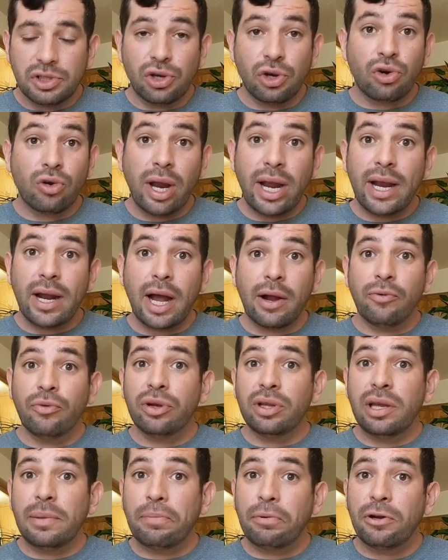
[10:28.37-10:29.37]
So great. I
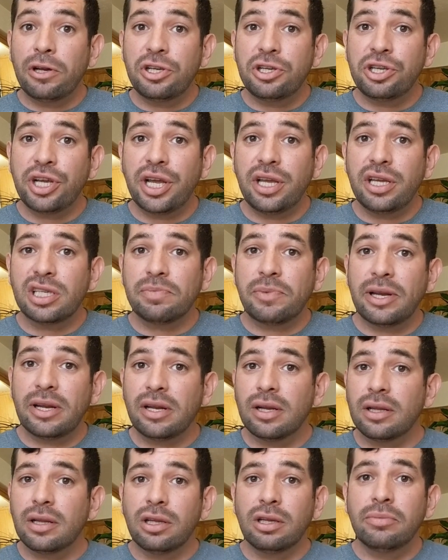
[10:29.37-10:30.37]
really appreciate you
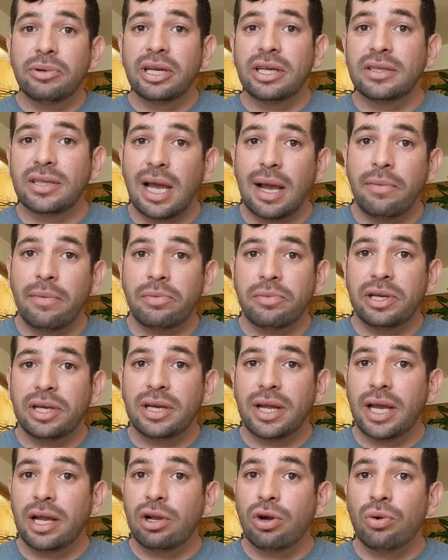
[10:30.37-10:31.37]
spending a little bit of time with
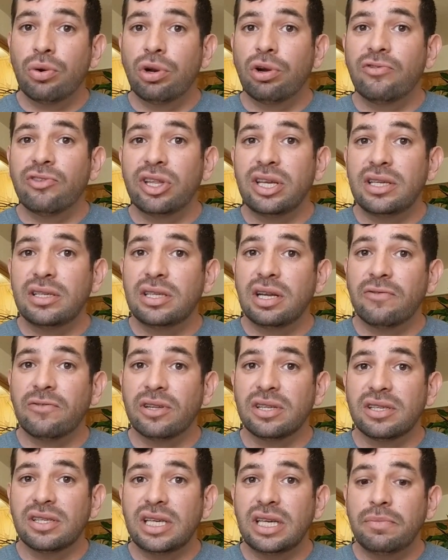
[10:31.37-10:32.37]
me today going over these
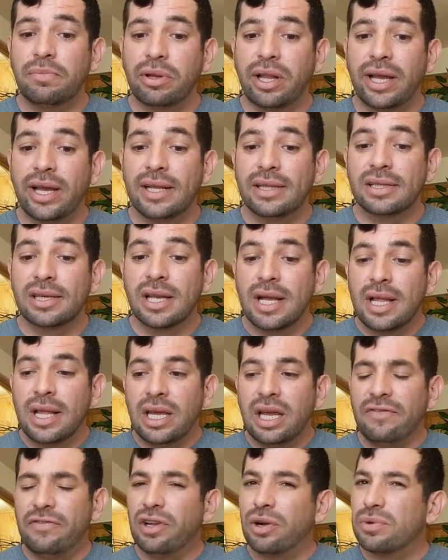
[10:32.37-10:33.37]
different seed blends.
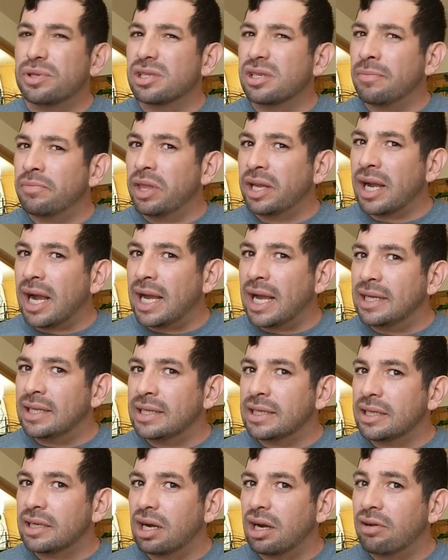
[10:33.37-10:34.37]
If there was something I
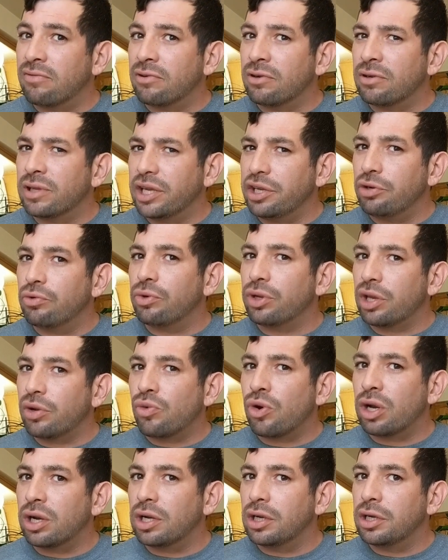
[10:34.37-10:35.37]
didn't cover that you
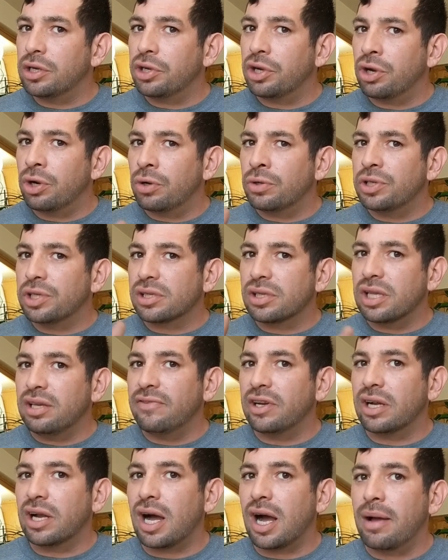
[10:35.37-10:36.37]
really wanted to know, just
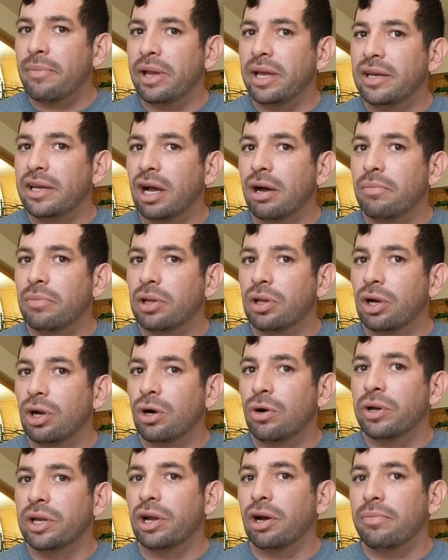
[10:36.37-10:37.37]
leave a comment down
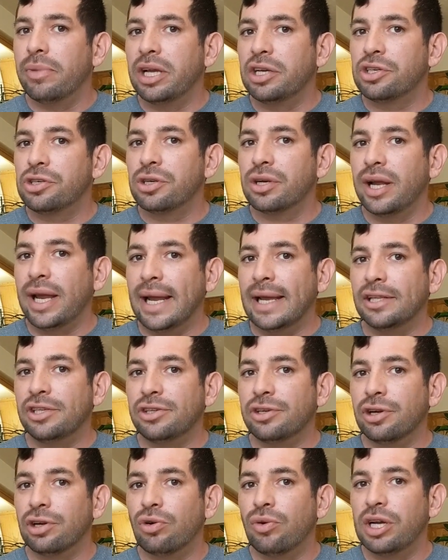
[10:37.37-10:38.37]
below and I'll make sure to
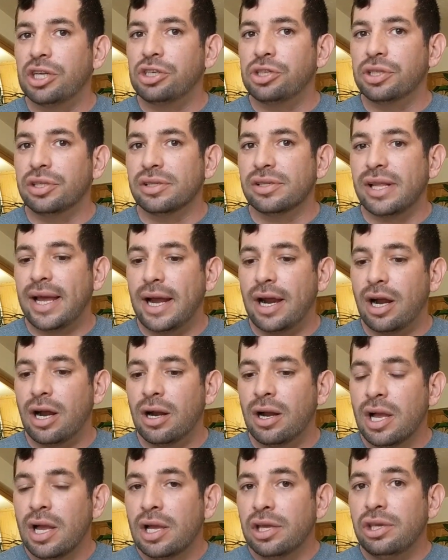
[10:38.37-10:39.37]
answer your questions
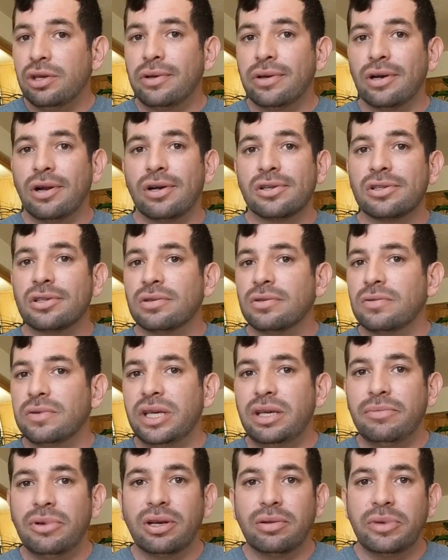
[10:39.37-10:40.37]
there. You can
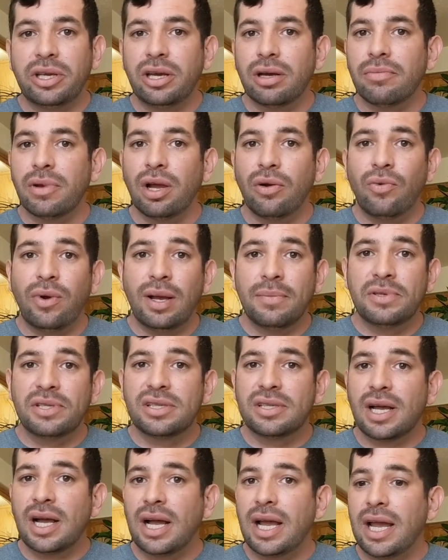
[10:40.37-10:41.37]
also email me on my
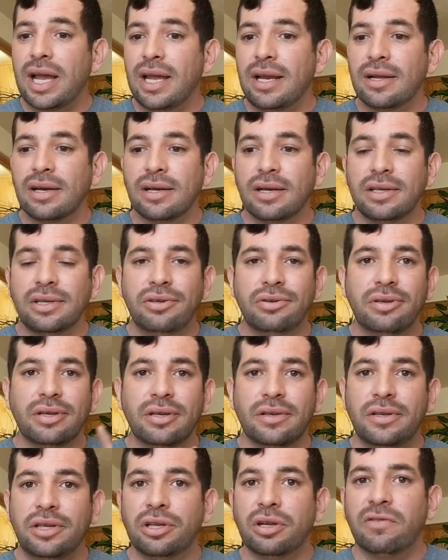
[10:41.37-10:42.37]
website.
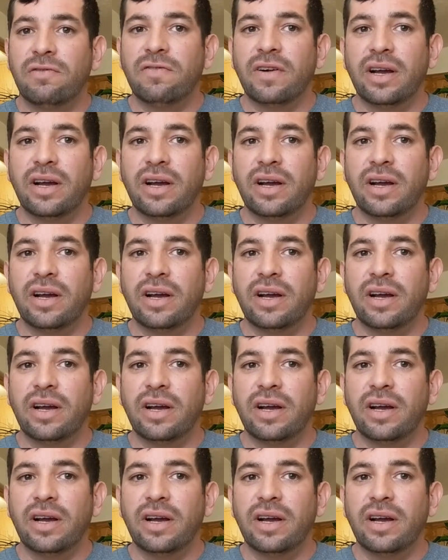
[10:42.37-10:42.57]
You can,